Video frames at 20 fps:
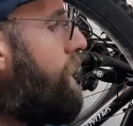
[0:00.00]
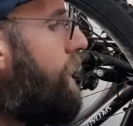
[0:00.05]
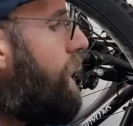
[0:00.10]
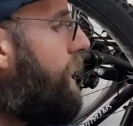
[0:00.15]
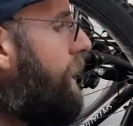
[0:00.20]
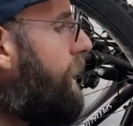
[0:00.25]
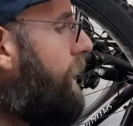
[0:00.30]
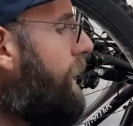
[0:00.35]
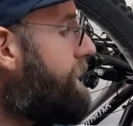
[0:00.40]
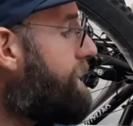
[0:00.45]

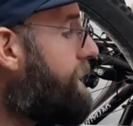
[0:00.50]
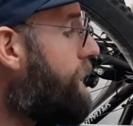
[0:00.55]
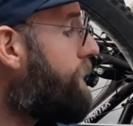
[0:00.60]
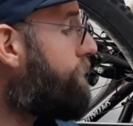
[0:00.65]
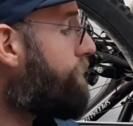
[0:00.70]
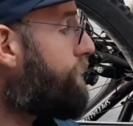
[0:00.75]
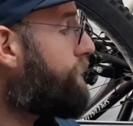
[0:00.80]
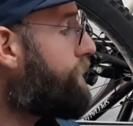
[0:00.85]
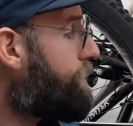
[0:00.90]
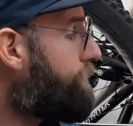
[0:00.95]
And
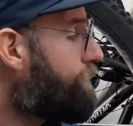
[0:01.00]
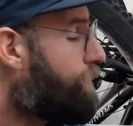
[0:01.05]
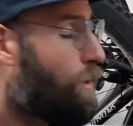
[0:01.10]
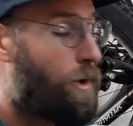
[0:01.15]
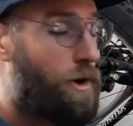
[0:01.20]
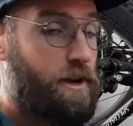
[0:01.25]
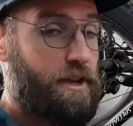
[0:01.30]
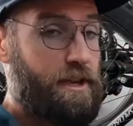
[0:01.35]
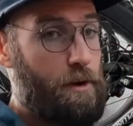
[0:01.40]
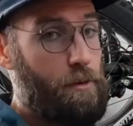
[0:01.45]
then for the
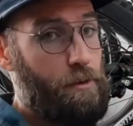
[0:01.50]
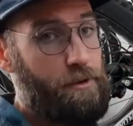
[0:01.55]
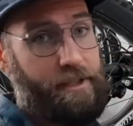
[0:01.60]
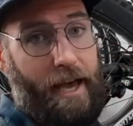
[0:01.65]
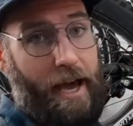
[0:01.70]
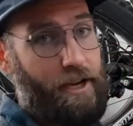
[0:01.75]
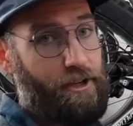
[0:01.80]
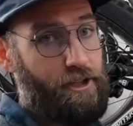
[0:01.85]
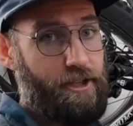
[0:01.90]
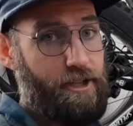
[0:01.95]
fork, it was
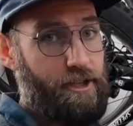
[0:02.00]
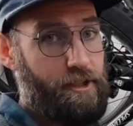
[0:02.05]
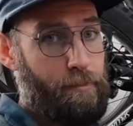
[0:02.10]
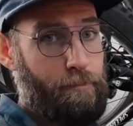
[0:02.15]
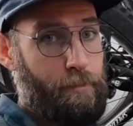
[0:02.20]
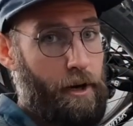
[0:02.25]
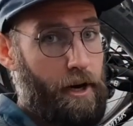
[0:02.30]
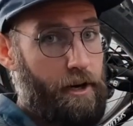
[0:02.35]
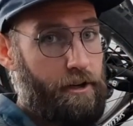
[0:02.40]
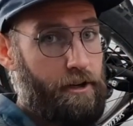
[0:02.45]
actually
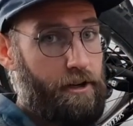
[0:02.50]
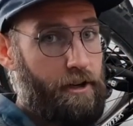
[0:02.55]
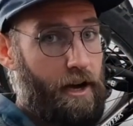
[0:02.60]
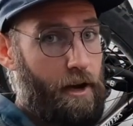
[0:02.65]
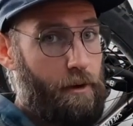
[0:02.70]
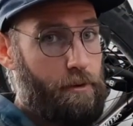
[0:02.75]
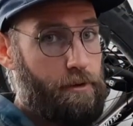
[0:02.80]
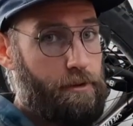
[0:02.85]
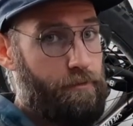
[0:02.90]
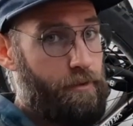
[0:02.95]
just butter.
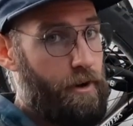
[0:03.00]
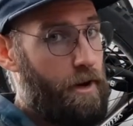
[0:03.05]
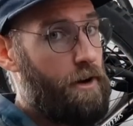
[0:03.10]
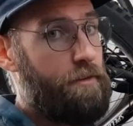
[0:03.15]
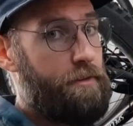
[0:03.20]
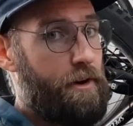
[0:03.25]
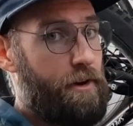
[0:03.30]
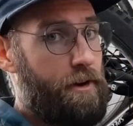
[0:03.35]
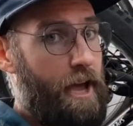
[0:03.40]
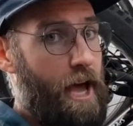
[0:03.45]
I was
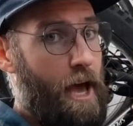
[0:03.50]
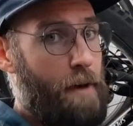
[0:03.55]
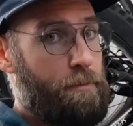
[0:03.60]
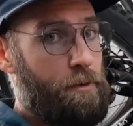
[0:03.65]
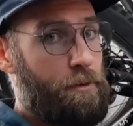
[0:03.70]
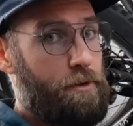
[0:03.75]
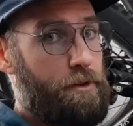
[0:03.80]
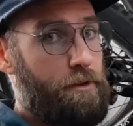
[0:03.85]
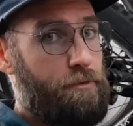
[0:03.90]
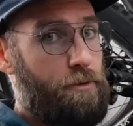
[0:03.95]
very, very happy
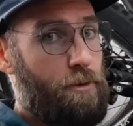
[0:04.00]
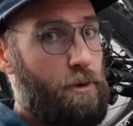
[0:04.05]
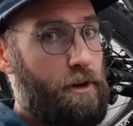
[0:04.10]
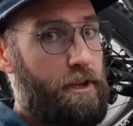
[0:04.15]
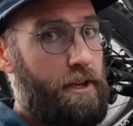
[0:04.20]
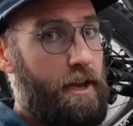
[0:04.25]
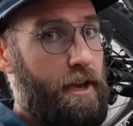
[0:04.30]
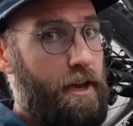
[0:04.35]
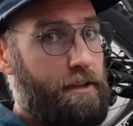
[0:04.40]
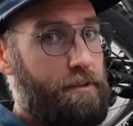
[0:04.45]
with the
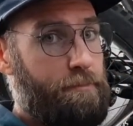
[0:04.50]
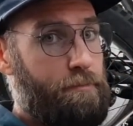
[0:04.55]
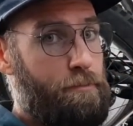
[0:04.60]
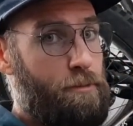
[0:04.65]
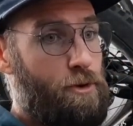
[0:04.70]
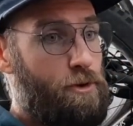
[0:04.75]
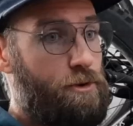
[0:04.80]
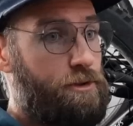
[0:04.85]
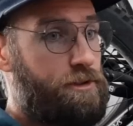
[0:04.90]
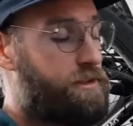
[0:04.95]
fork at
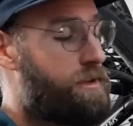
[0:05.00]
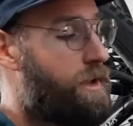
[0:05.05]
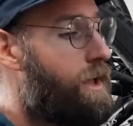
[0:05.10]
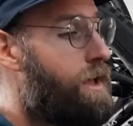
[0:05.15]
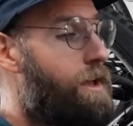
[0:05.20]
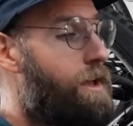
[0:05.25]
Moose,